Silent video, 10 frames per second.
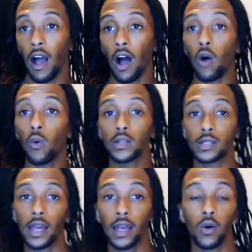I always
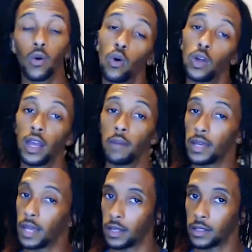say, oye
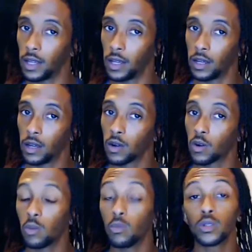mi gente,
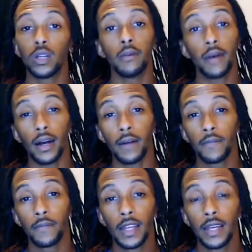¿cómo te va?
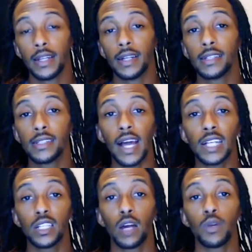Now this is
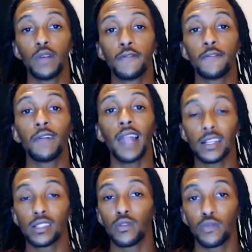actually a
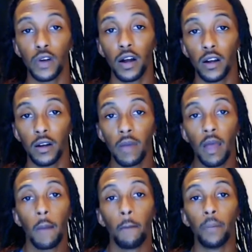reflexive verb,
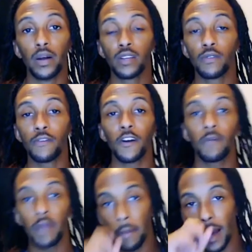but the
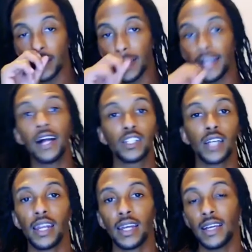verb that I'm actually
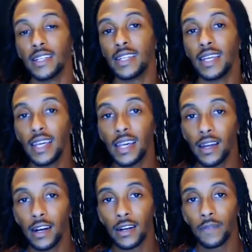conjugating is
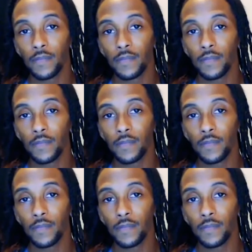ir,